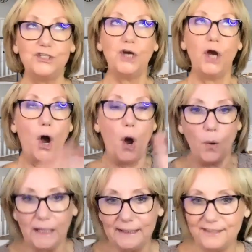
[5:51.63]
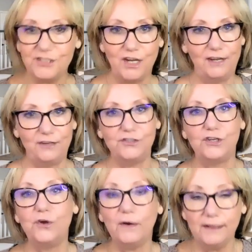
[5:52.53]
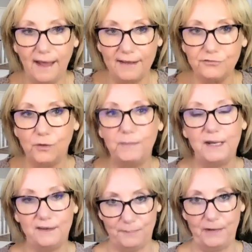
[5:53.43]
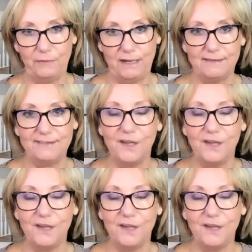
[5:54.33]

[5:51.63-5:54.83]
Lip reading: totally change your classroom experience.